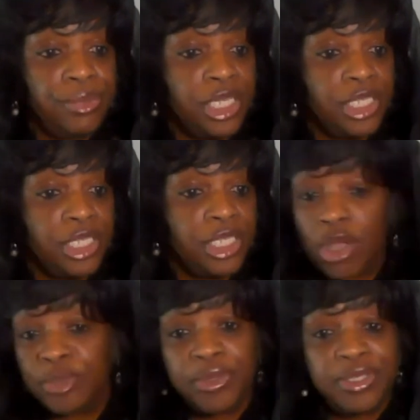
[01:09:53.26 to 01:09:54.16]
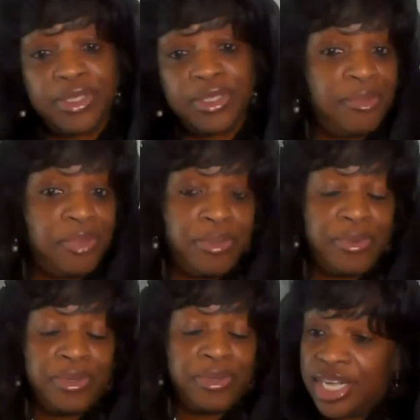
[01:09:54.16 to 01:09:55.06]
Because we are supposed to give
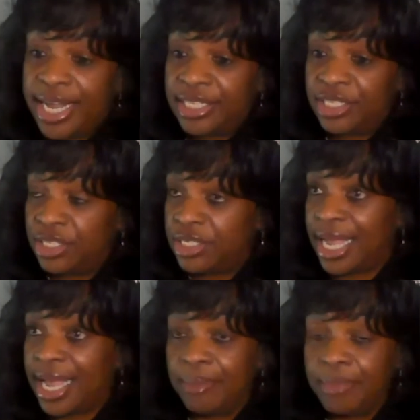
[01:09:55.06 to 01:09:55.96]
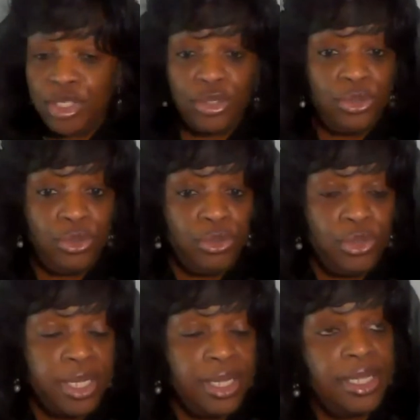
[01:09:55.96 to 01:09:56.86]
people a chance, time
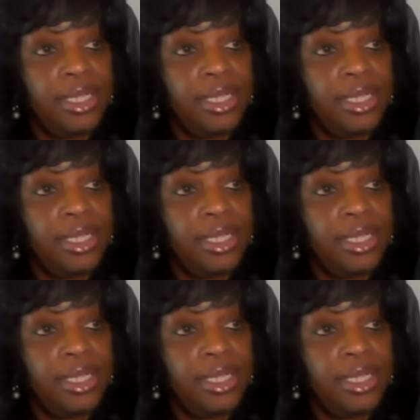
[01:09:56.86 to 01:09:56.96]
to,